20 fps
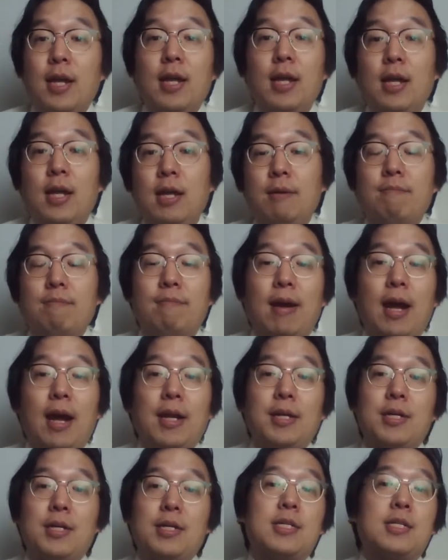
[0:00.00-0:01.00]

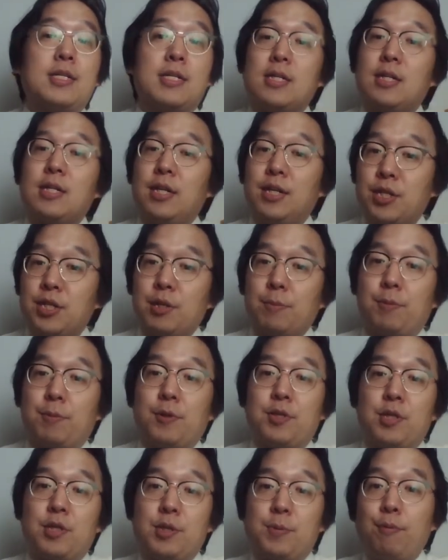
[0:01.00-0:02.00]
minus initial purchase
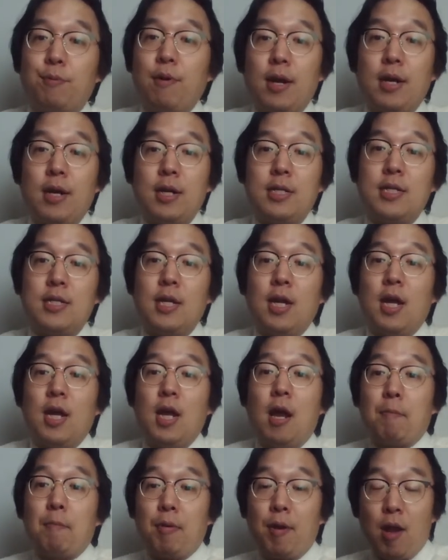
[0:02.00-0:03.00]
price
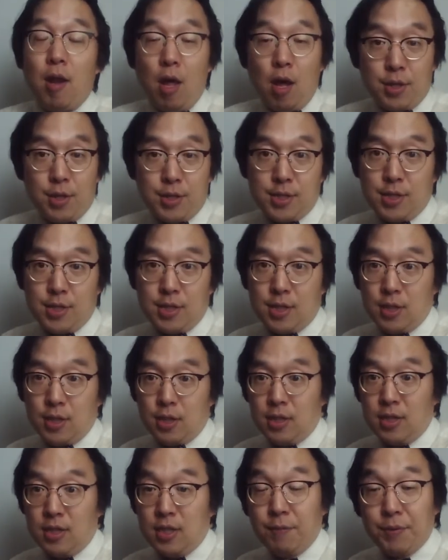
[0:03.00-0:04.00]
plus
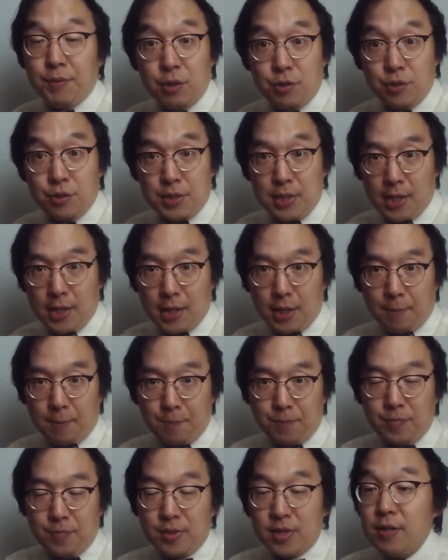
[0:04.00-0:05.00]
dividend today
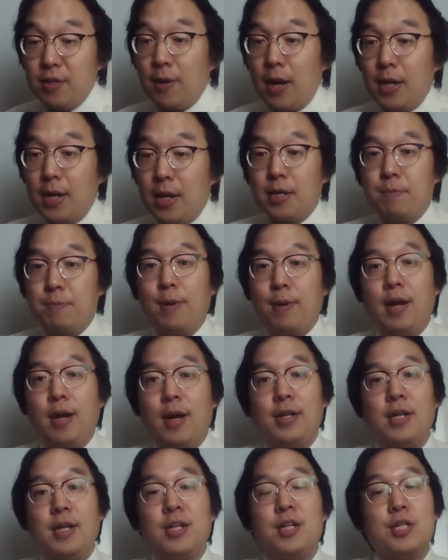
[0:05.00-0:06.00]
divided by the
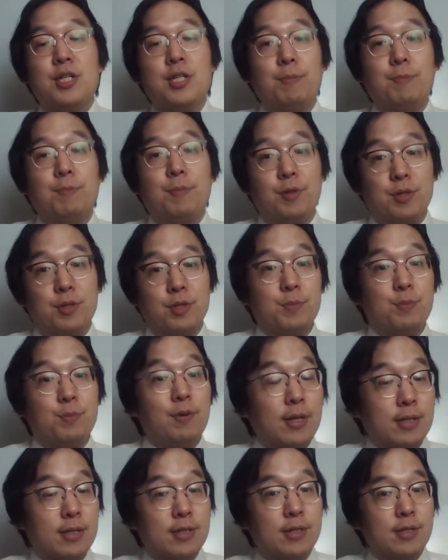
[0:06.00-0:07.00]
initial purchase price,
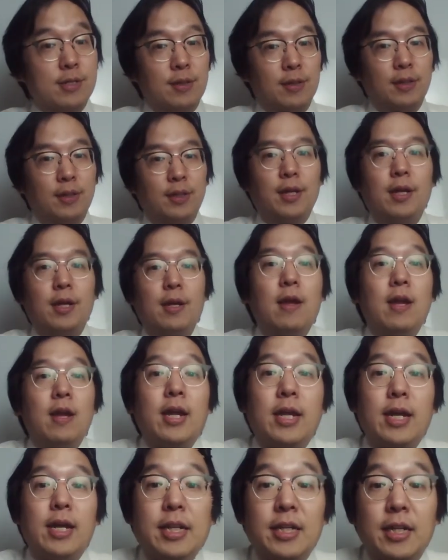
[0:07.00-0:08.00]
okay? In
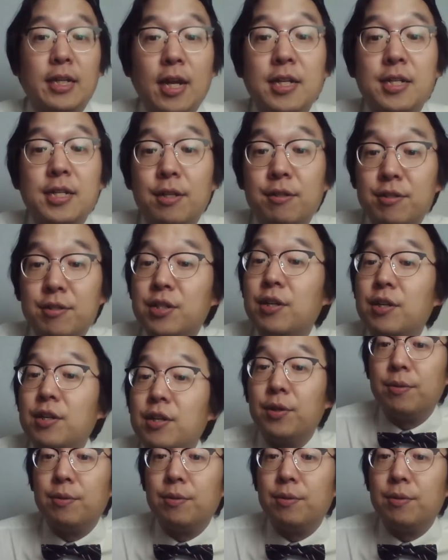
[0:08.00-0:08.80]
case there's a dividend, by